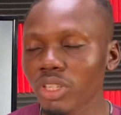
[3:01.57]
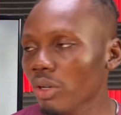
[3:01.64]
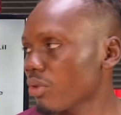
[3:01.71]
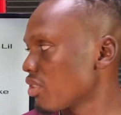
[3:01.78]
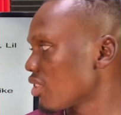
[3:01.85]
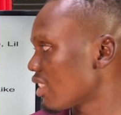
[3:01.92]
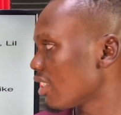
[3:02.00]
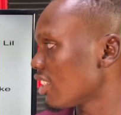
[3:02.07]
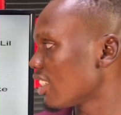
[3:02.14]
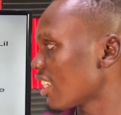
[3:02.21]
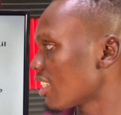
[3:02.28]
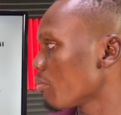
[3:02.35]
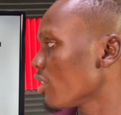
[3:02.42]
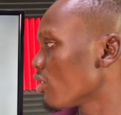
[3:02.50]
There was
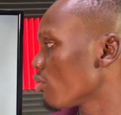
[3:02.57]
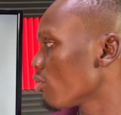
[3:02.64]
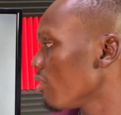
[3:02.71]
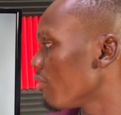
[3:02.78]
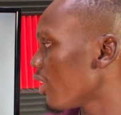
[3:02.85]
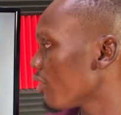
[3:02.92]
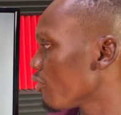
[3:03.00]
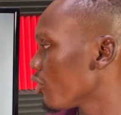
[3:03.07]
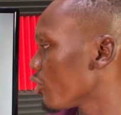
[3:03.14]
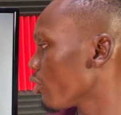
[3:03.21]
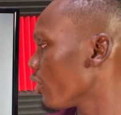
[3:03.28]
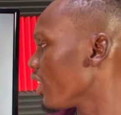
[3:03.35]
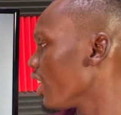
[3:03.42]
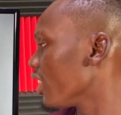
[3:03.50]
Jasmine Sullivan
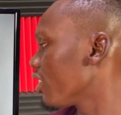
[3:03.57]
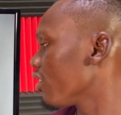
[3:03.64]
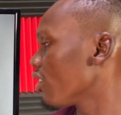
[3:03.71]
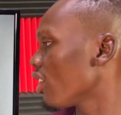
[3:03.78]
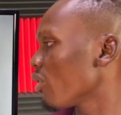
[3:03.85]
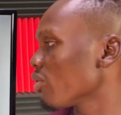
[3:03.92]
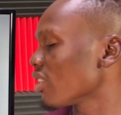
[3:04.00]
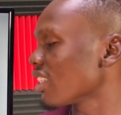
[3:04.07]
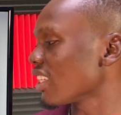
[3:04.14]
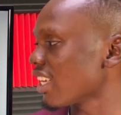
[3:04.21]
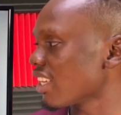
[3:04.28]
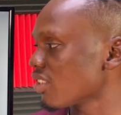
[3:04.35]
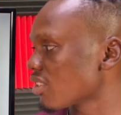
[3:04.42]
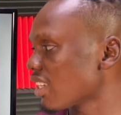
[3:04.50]
featuring HER with
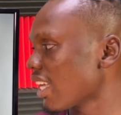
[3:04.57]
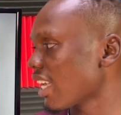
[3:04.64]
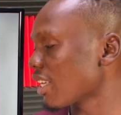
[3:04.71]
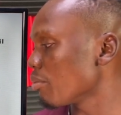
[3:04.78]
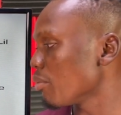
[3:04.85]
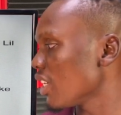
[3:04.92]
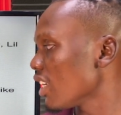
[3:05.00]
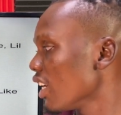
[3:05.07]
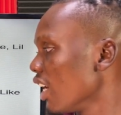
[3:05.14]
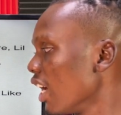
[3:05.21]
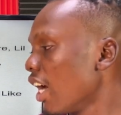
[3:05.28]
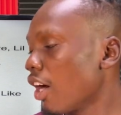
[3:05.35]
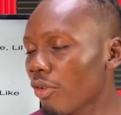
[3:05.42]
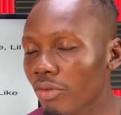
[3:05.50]
Girls Like Me.
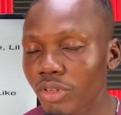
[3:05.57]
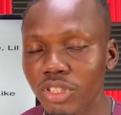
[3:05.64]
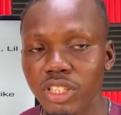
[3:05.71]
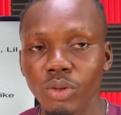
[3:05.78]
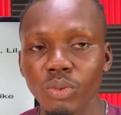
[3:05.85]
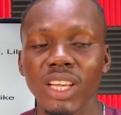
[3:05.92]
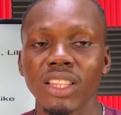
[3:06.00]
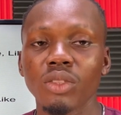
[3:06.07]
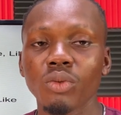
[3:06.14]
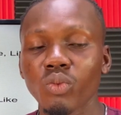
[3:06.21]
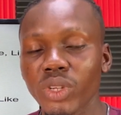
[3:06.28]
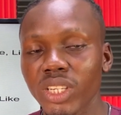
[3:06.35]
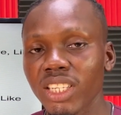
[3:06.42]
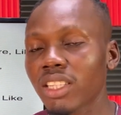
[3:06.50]
Obviously, we have the
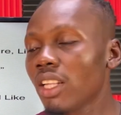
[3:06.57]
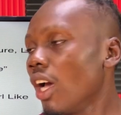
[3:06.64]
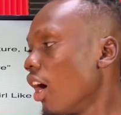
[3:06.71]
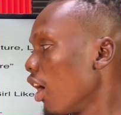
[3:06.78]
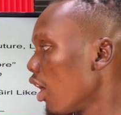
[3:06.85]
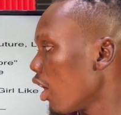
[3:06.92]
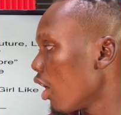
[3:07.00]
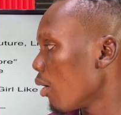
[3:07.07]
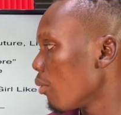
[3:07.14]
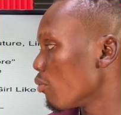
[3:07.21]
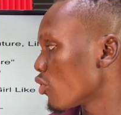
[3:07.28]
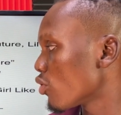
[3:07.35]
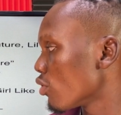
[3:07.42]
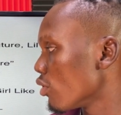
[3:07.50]
winning
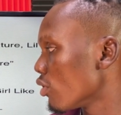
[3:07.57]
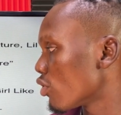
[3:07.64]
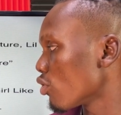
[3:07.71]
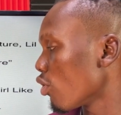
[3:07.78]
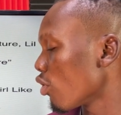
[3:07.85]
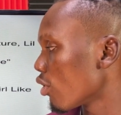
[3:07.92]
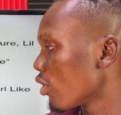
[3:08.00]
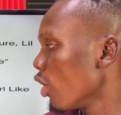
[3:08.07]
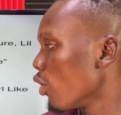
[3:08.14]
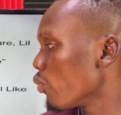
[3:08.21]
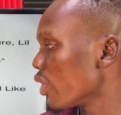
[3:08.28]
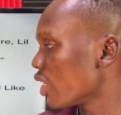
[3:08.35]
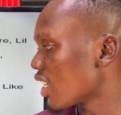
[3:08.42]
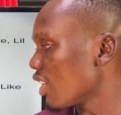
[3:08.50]
song
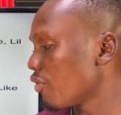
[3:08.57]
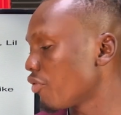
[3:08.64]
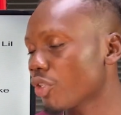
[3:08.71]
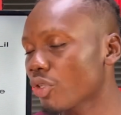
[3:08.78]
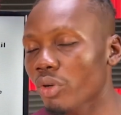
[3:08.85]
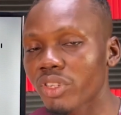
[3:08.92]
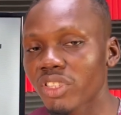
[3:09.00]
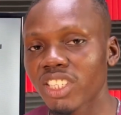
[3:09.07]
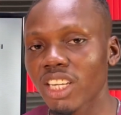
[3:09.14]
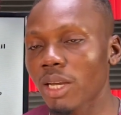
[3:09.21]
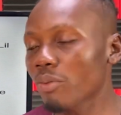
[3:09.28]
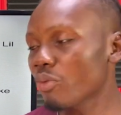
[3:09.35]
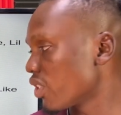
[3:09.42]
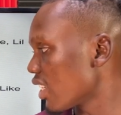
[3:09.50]
WIZKID featuring
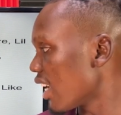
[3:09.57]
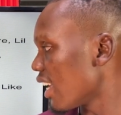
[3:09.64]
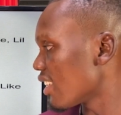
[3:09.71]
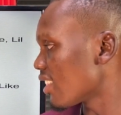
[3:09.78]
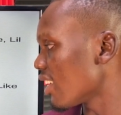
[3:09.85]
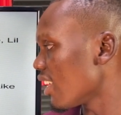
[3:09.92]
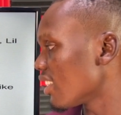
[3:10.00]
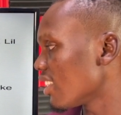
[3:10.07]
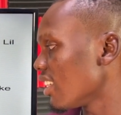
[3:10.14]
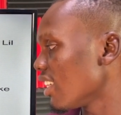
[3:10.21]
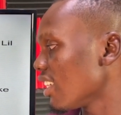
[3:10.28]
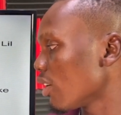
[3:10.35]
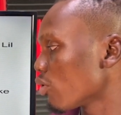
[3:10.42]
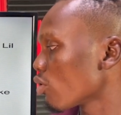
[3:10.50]
Thames with Essence.
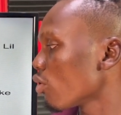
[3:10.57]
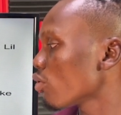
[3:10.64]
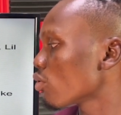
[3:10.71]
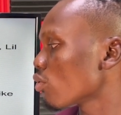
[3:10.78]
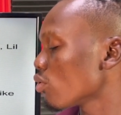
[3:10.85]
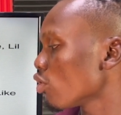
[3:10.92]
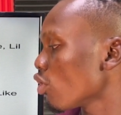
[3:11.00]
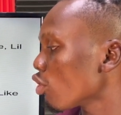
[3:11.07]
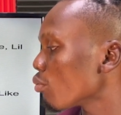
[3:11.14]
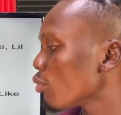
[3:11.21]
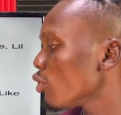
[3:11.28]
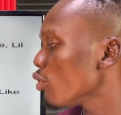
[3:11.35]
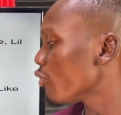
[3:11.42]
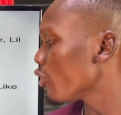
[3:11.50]
Then there was also Young
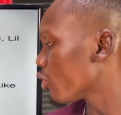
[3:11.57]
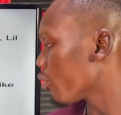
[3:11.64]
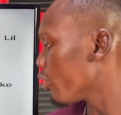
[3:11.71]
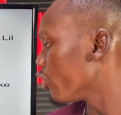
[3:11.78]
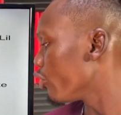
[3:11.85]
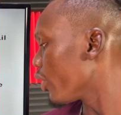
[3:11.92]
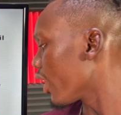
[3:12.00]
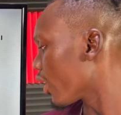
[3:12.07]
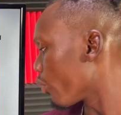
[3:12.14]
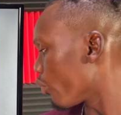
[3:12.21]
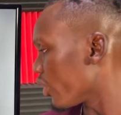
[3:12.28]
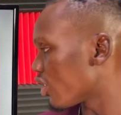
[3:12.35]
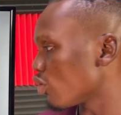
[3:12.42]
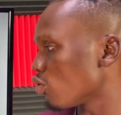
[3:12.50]
Blue featuring Drake
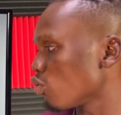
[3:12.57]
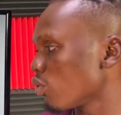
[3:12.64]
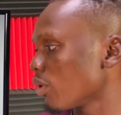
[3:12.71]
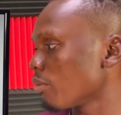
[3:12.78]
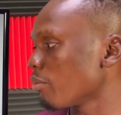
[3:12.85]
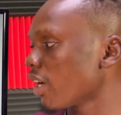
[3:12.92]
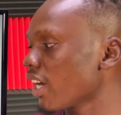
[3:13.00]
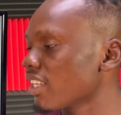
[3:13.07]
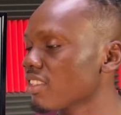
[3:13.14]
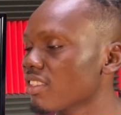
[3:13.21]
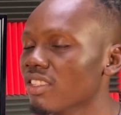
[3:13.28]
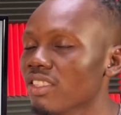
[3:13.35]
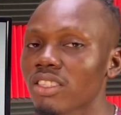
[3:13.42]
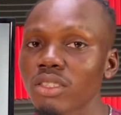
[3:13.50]
with You Are Mine
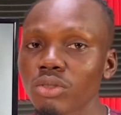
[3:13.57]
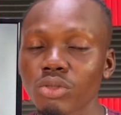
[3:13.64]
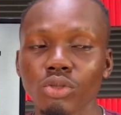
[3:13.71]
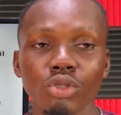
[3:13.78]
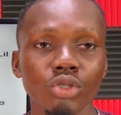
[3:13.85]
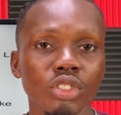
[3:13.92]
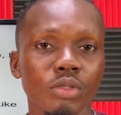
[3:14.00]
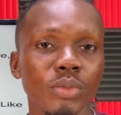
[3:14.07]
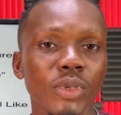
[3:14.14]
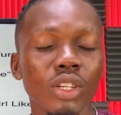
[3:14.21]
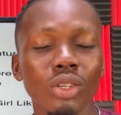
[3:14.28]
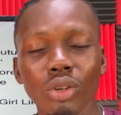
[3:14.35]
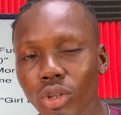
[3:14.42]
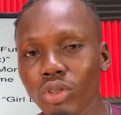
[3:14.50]
Still. So trust me,
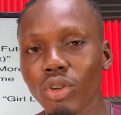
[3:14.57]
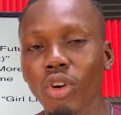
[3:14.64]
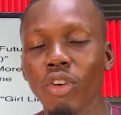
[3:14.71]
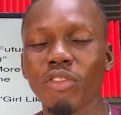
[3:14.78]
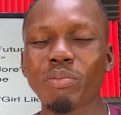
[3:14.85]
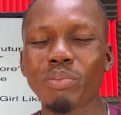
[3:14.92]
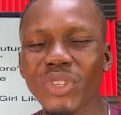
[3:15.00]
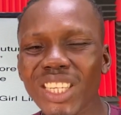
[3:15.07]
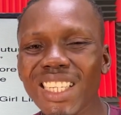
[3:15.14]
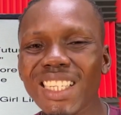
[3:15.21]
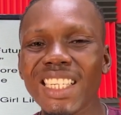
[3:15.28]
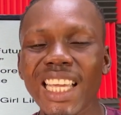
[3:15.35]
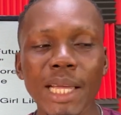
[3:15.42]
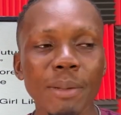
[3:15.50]
a lot of big
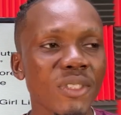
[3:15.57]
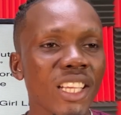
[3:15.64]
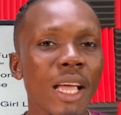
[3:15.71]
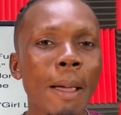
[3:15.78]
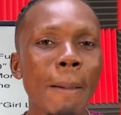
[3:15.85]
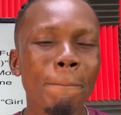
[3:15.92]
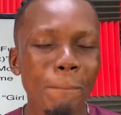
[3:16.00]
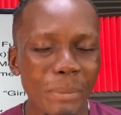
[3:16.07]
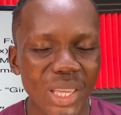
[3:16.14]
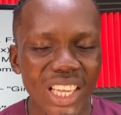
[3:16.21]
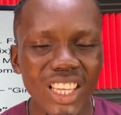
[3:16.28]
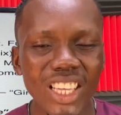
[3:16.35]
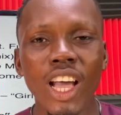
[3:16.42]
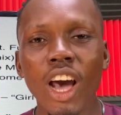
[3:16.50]
names,
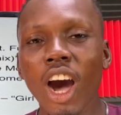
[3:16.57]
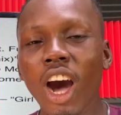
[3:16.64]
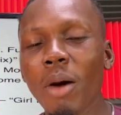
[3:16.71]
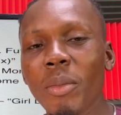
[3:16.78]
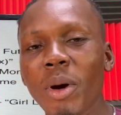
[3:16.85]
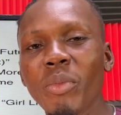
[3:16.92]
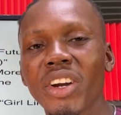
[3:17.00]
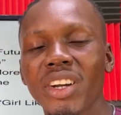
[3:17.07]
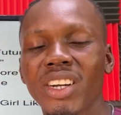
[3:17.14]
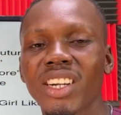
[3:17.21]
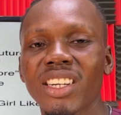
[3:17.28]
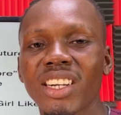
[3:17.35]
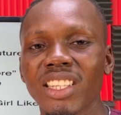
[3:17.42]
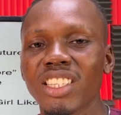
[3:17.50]
big
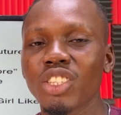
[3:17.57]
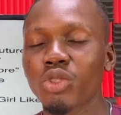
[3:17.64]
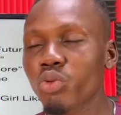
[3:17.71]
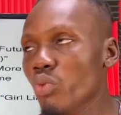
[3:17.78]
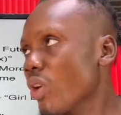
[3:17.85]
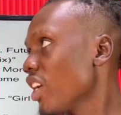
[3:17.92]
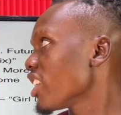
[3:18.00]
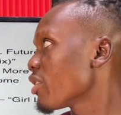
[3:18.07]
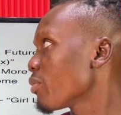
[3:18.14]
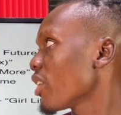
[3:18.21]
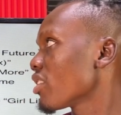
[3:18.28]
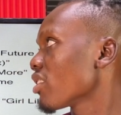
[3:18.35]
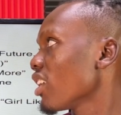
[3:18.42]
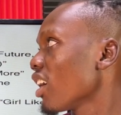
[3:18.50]
American artists were in this
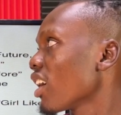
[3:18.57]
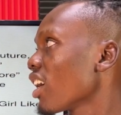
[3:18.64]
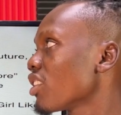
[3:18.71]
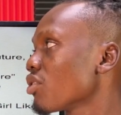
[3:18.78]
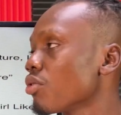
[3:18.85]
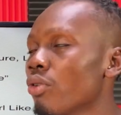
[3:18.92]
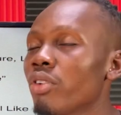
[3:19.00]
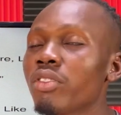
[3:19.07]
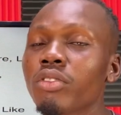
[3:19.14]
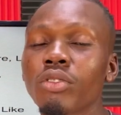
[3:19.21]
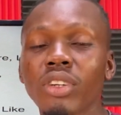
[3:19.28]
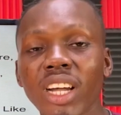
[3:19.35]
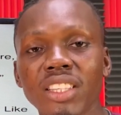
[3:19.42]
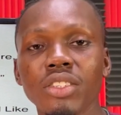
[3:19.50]
particular
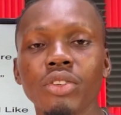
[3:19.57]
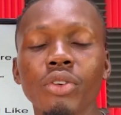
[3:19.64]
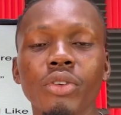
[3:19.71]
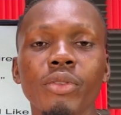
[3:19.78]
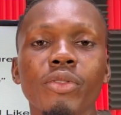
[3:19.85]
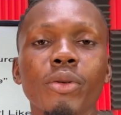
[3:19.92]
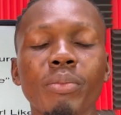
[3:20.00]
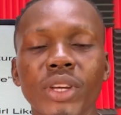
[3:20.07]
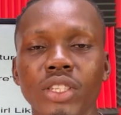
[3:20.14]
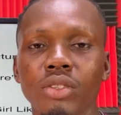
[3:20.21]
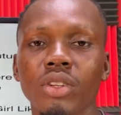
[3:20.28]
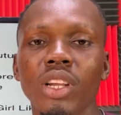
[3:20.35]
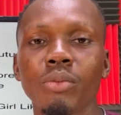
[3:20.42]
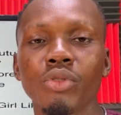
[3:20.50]
category for
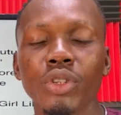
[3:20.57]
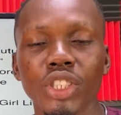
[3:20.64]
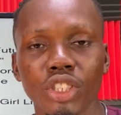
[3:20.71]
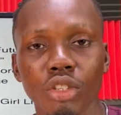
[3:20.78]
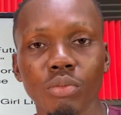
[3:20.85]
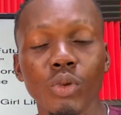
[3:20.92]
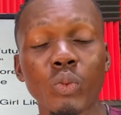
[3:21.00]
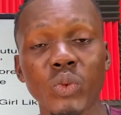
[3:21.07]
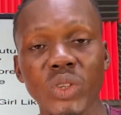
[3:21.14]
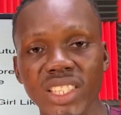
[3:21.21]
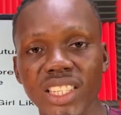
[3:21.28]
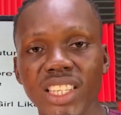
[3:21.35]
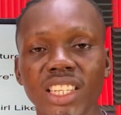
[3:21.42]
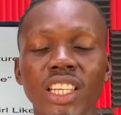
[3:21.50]
best collaboration. But
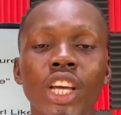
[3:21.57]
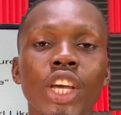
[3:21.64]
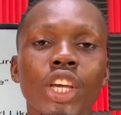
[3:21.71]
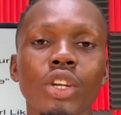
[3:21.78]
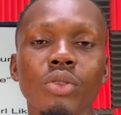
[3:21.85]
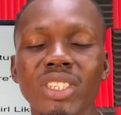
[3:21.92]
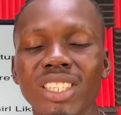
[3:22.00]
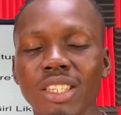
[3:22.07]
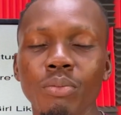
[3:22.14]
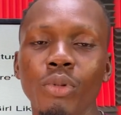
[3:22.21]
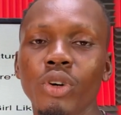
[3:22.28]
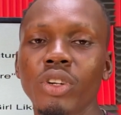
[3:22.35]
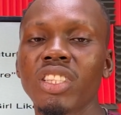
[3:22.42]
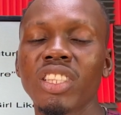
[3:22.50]
WIZKID, did
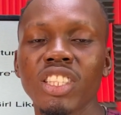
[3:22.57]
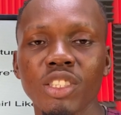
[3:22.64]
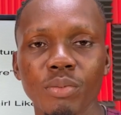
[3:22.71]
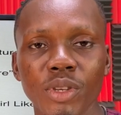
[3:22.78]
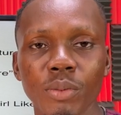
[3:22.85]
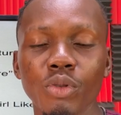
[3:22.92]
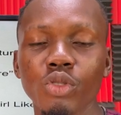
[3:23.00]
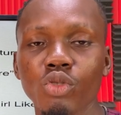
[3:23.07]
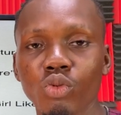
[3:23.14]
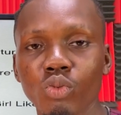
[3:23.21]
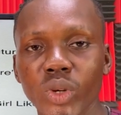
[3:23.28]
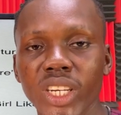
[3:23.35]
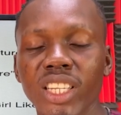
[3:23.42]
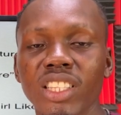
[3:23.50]
body these people to
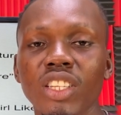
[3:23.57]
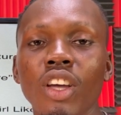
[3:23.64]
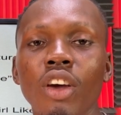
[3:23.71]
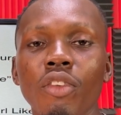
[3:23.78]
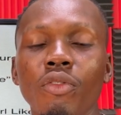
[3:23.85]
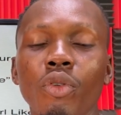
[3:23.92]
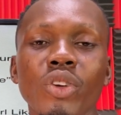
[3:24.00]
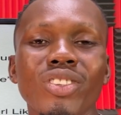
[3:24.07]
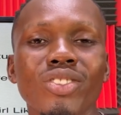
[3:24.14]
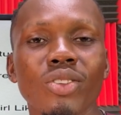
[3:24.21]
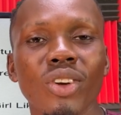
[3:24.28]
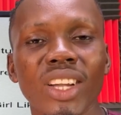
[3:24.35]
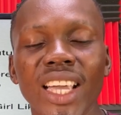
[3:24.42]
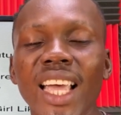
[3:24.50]
win it for his
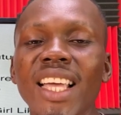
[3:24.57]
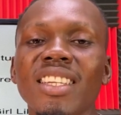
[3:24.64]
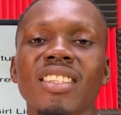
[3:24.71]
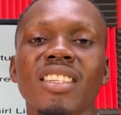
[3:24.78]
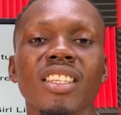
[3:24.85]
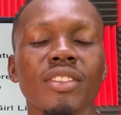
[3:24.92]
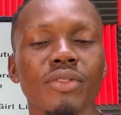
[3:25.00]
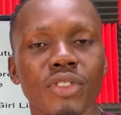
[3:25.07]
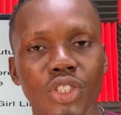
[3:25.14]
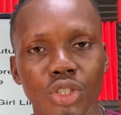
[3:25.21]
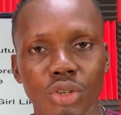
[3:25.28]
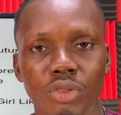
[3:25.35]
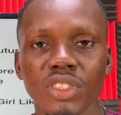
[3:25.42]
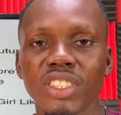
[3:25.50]
song Essence
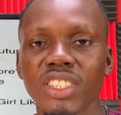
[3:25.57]
featuring